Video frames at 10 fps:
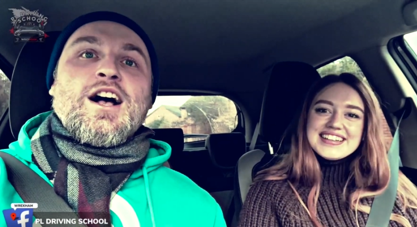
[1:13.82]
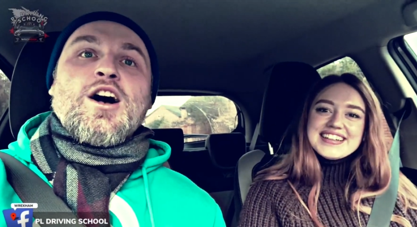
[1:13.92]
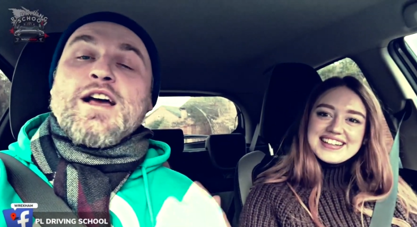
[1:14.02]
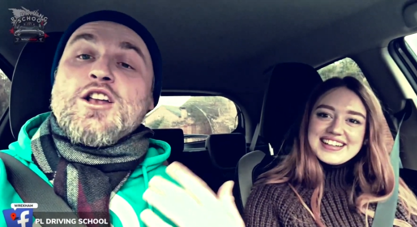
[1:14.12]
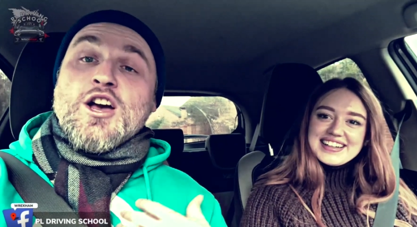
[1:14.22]

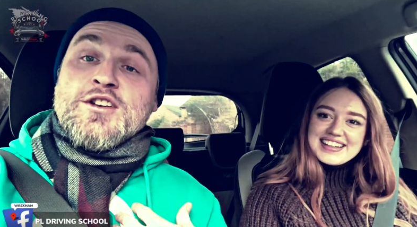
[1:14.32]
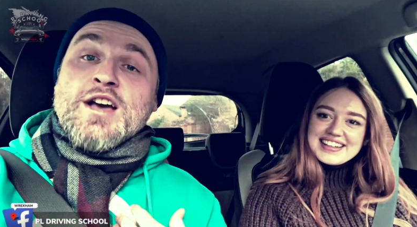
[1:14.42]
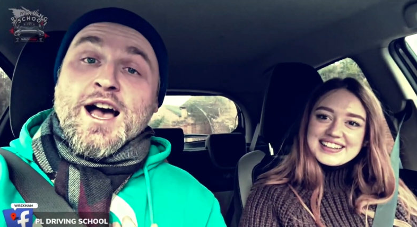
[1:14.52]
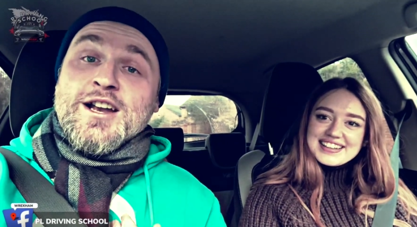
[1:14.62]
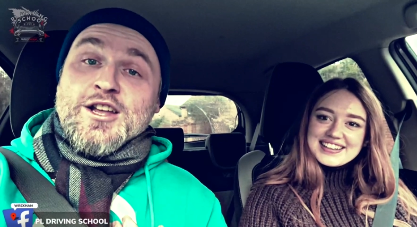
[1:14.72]
Speaker 1: Oh, I learned.
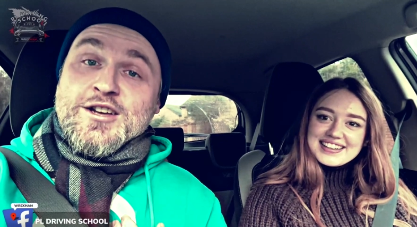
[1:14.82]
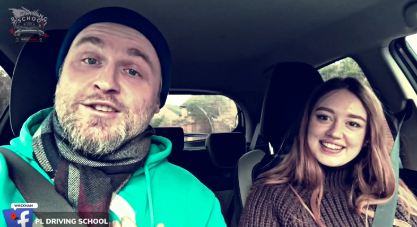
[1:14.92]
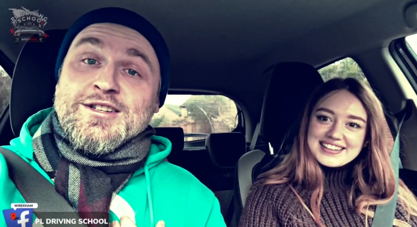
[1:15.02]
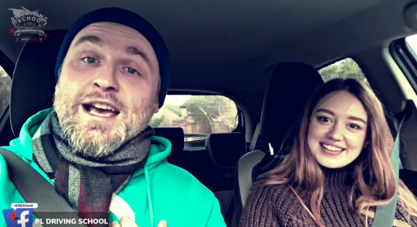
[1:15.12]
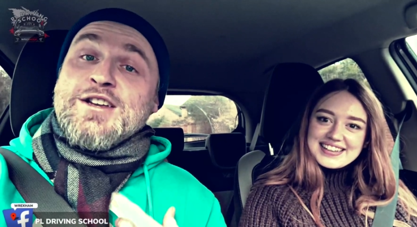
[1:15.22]
I
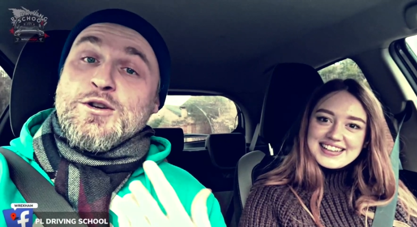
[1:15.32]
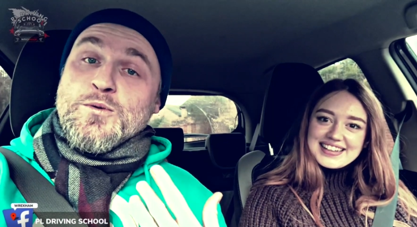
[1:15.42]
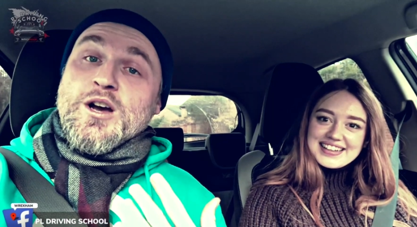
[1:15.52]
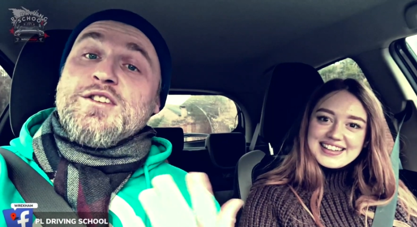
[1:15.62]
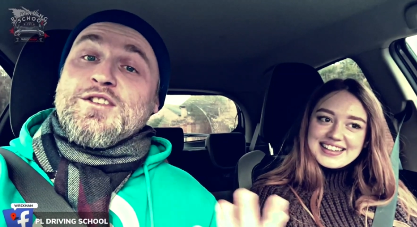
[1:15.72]
learned a new
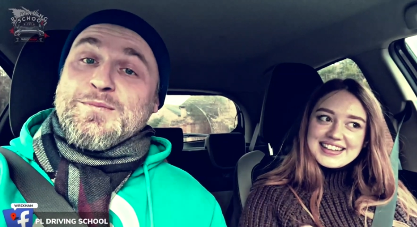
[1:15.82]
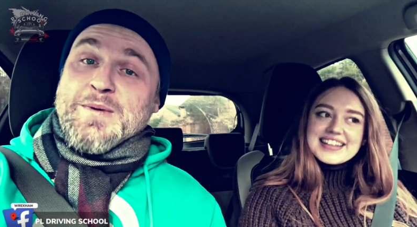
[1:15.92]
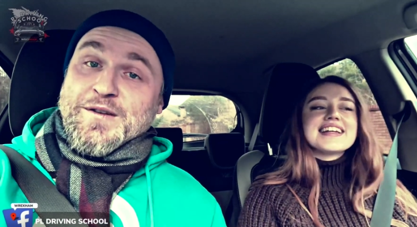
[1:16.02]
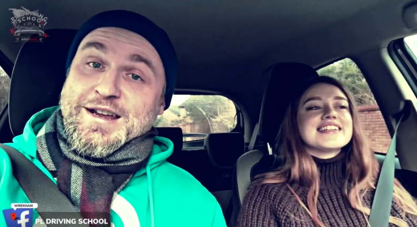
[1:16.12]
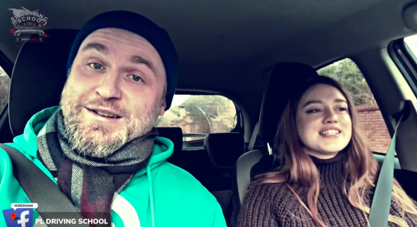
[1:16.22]
word,
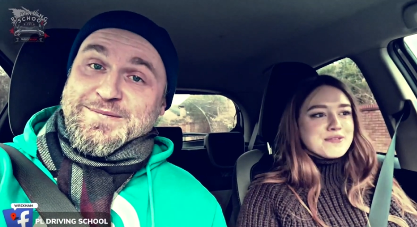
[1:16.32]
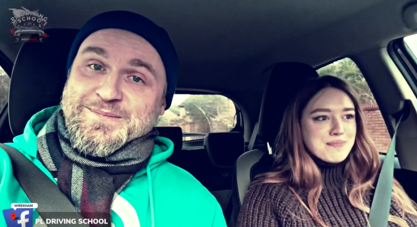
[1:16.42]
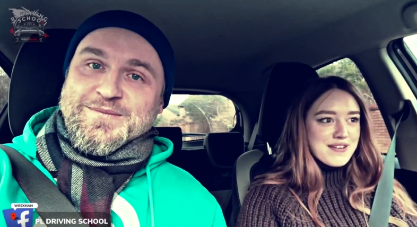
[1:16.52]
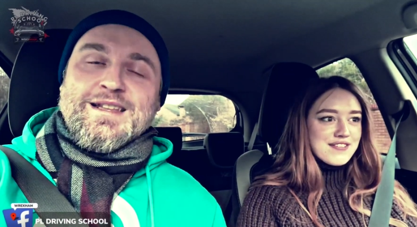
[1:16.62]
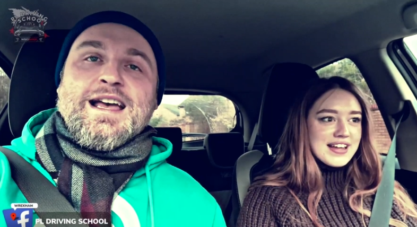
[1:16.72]
spiffing.
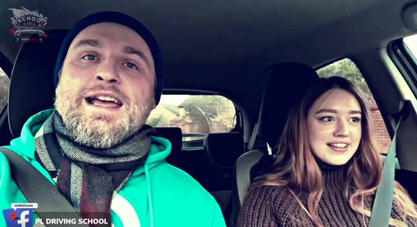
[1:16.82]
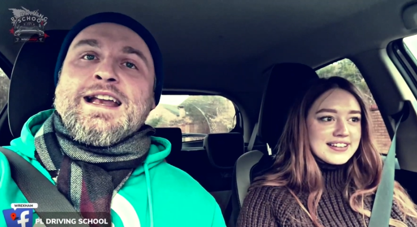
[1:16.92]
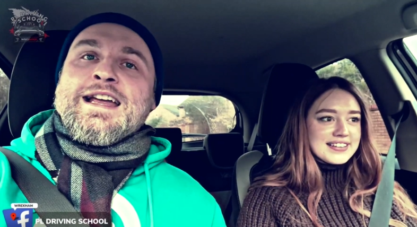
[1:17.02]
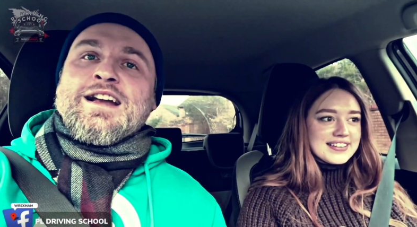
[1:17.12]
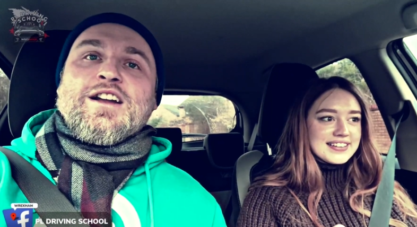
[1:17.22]
Speaker 2: Spiffing.
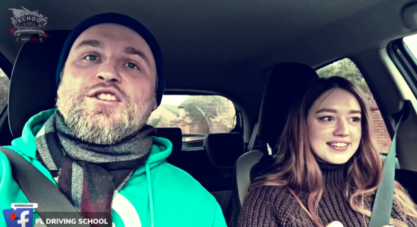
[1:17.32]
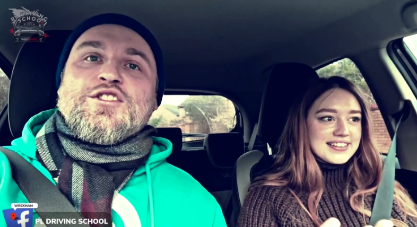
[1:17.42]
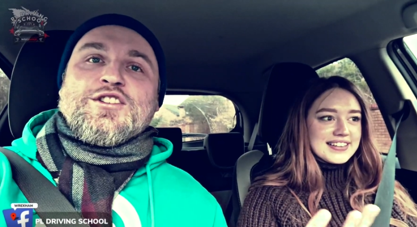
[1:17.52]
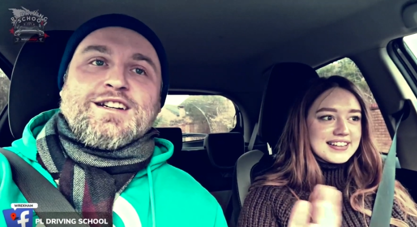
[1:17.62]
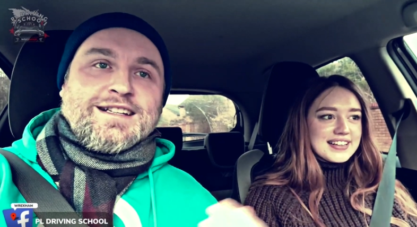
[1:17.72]
In
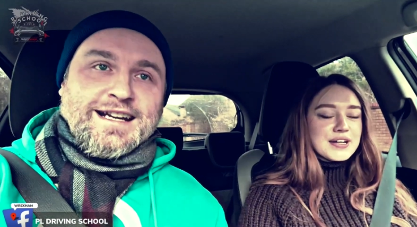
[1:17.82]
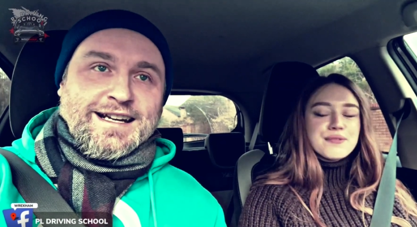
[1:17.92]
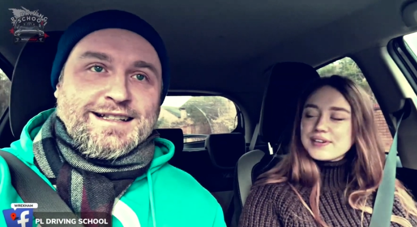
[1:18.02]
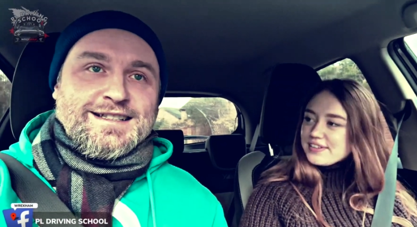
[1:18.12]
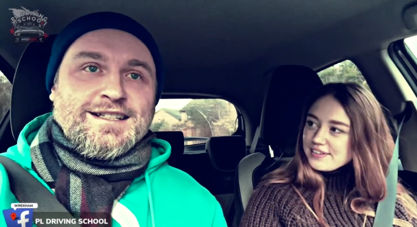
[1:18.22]
Speaker 1: English.
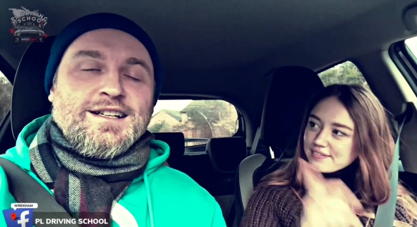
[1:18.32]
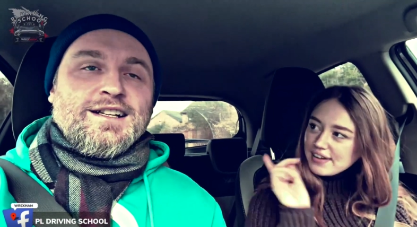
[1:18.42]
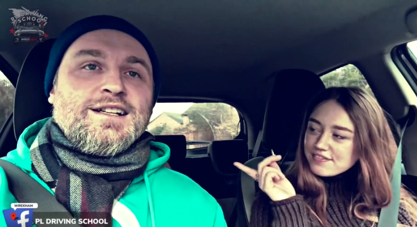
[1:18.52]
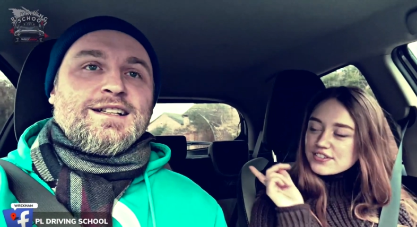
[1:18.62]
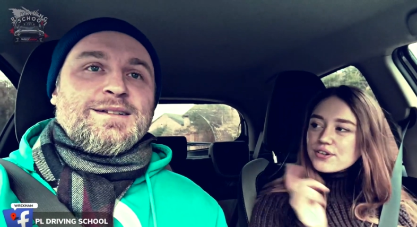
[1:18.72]
Yes.
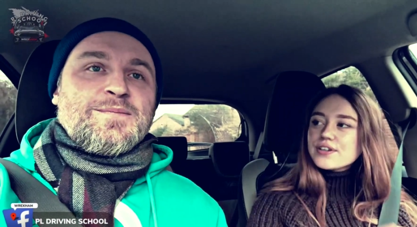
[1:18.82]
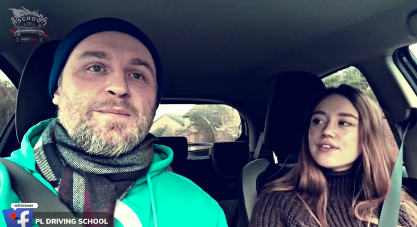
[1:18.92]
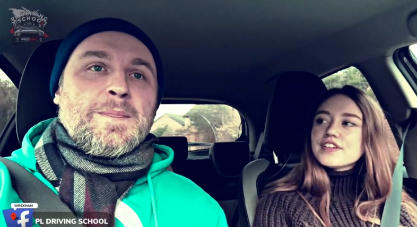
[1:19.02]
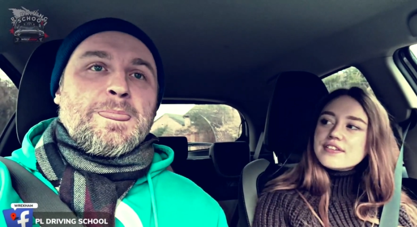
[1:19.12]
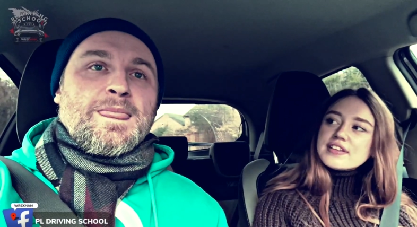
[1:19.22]
Speaker 2: I've taught you
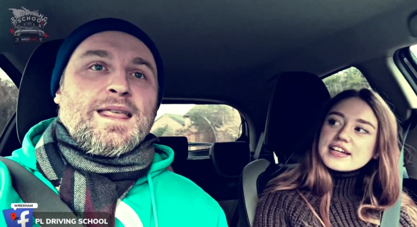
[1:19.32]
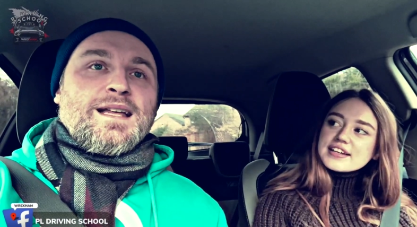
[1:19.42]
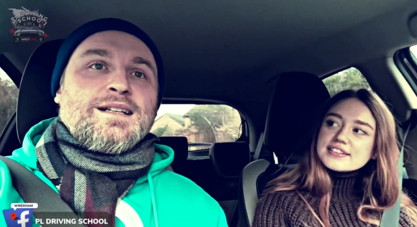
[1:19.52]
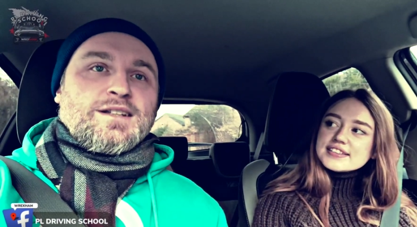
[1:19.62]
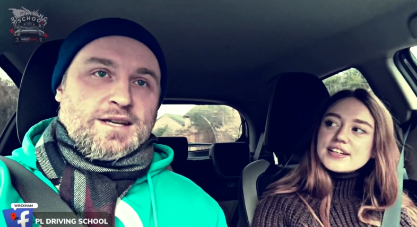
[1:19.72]
a few
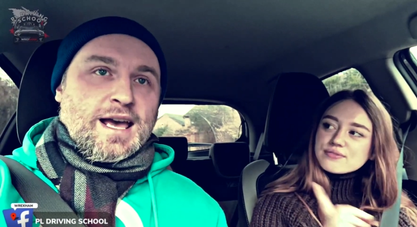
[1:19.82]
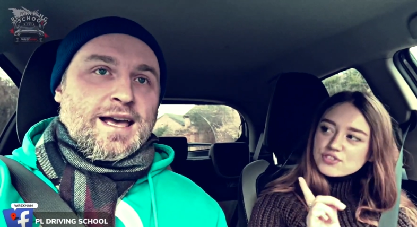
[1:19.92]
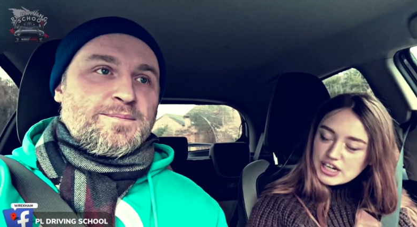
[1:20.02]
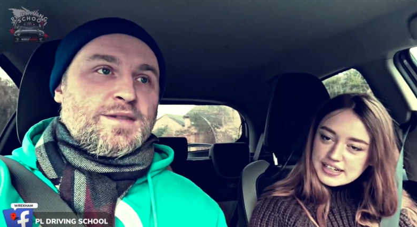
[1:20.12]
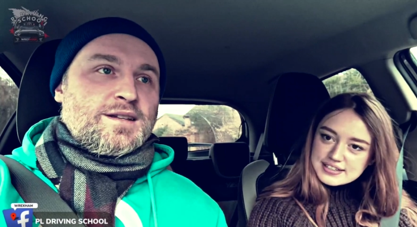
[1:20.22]
things.
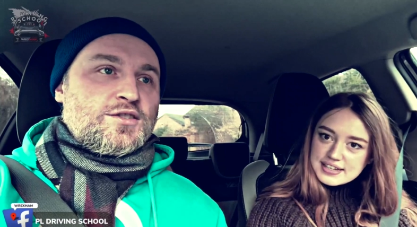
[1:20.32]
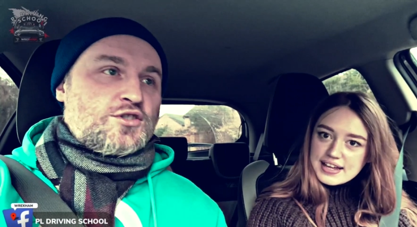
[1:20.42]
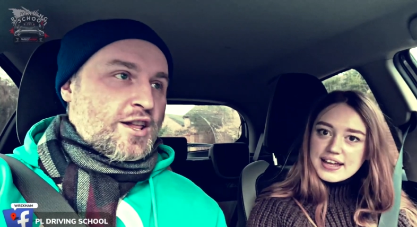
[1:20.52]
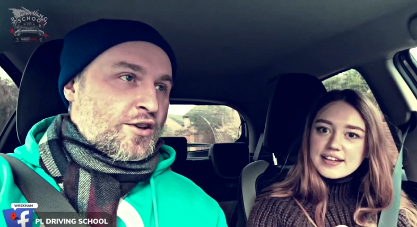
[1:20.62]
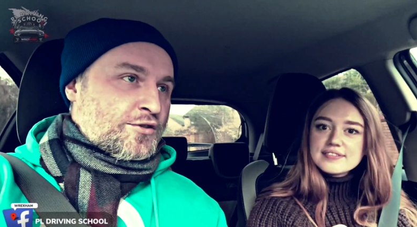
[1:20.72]
yeah. Jinx
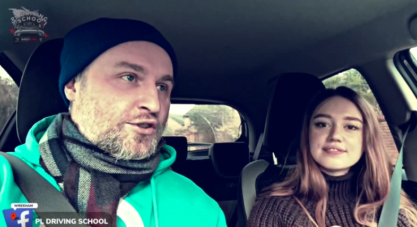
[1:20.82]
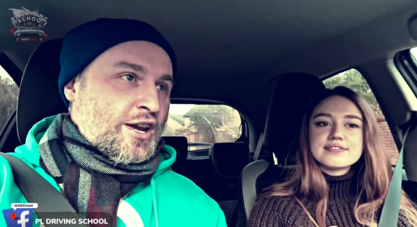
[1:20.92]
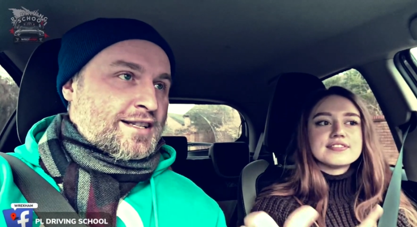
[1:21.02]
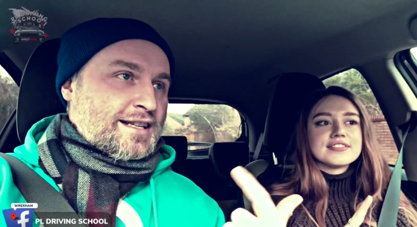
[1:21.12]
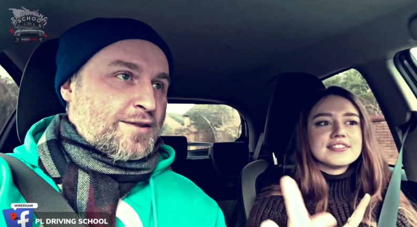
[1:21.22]
it.
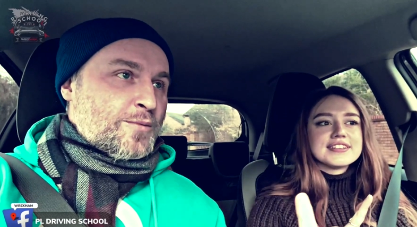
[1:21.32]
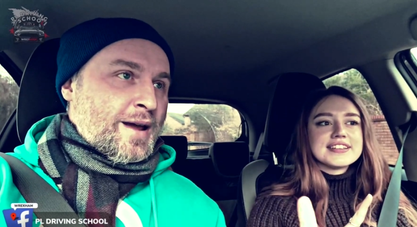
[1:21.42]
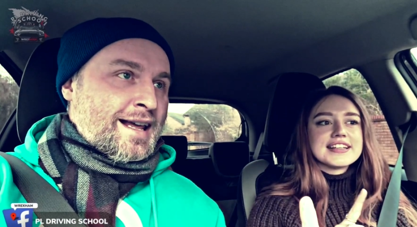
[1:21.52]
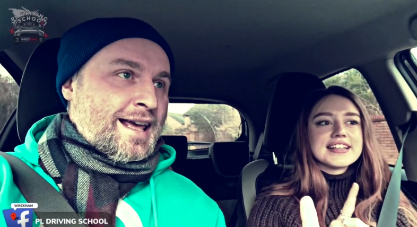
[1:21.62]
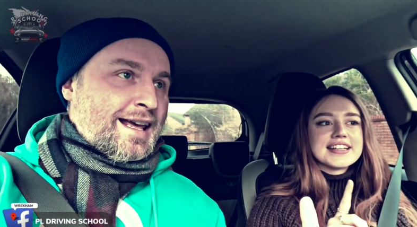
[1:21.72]
Speaker 1: jinx it.
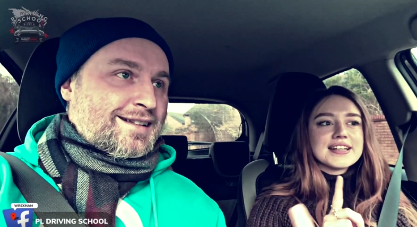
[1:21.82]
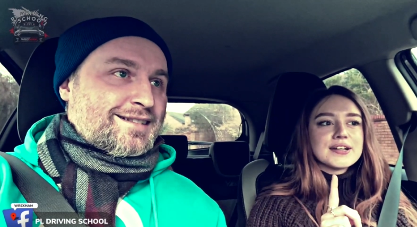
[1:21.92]
Wing it.